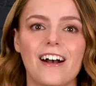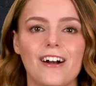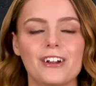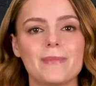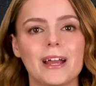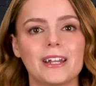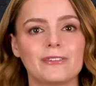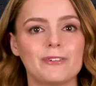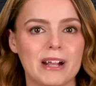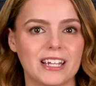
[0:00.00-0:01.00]

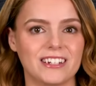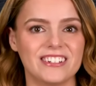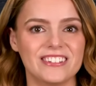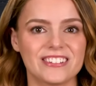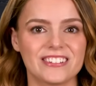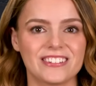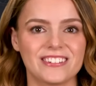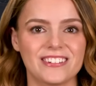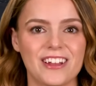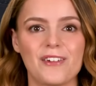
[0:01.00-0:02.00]
automatic reminders,
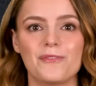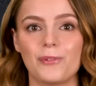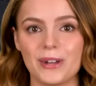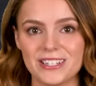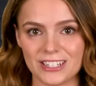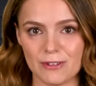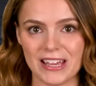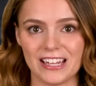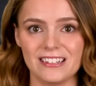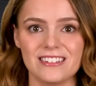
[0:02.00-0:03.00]
voice
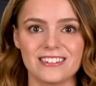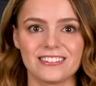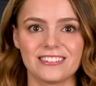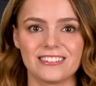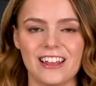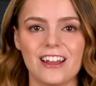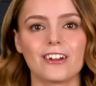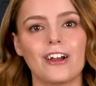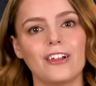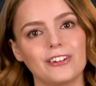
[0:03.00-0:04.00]
commands,
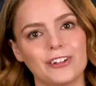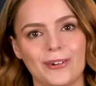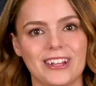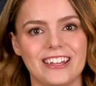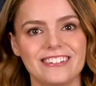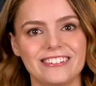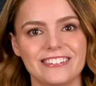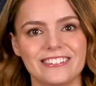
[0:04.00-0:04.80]
color coding,